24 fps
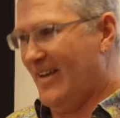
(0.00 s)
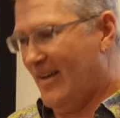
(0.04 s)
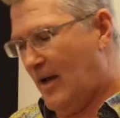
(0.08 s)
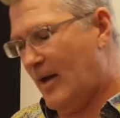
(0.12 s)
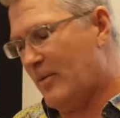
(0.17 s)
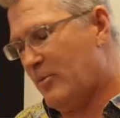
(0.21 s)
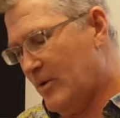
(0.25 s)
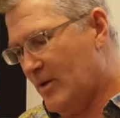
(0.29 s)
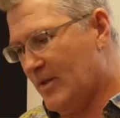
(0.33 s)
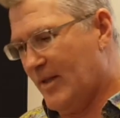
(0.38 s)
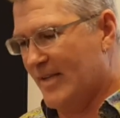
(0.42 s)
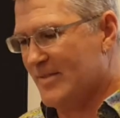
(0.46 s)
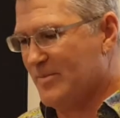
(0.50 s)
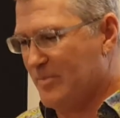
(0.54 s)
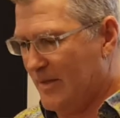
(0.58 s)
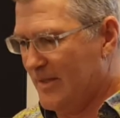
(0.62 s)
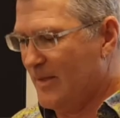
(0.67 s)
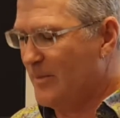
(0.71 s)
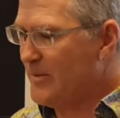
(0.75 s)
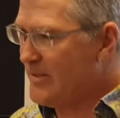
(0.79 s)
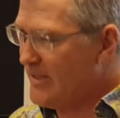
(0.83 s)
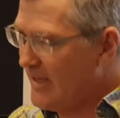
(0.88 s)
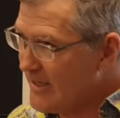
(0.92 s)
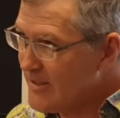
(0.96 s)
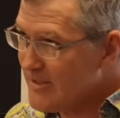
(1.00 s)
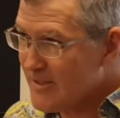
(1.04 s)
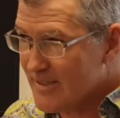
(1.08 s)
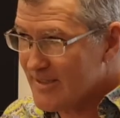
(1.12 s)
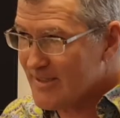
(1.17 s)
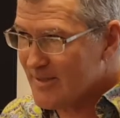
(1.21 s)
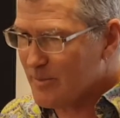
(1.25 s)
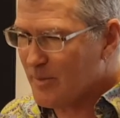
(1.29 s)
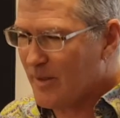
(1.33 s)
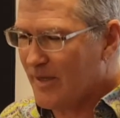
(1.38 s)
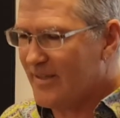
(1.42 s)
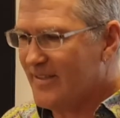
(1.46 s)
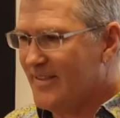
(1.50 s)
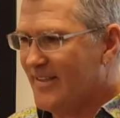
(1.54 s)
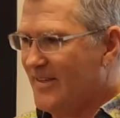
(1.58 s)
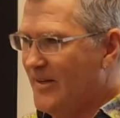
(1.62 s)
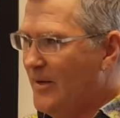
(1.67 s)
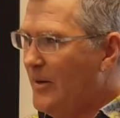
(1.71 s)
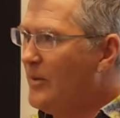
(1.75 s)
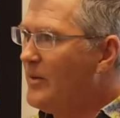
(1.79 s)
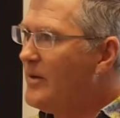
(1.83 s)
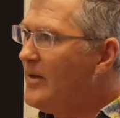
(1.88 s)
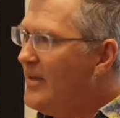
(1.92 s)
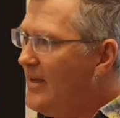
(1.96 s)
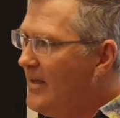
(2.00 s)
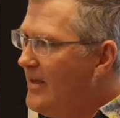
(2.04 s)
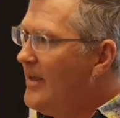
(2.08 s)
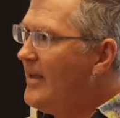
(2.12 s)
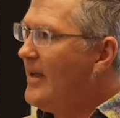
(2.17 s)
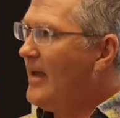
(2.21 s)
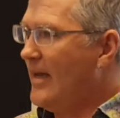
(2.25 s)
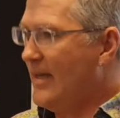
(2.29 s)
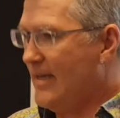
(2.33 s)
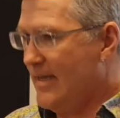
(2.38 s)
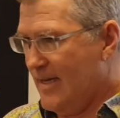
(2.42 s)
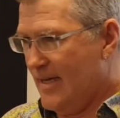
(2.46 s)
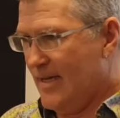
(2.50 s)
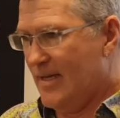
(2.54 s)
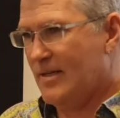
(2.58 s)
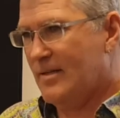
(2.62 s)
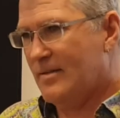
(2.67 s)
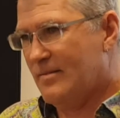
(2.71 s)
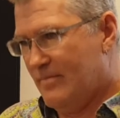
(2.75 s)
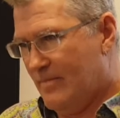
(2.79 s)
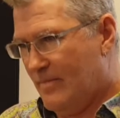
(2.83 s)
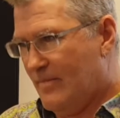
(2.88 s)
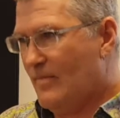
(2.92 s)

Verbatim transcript: I realize my limitations, but you know, Again,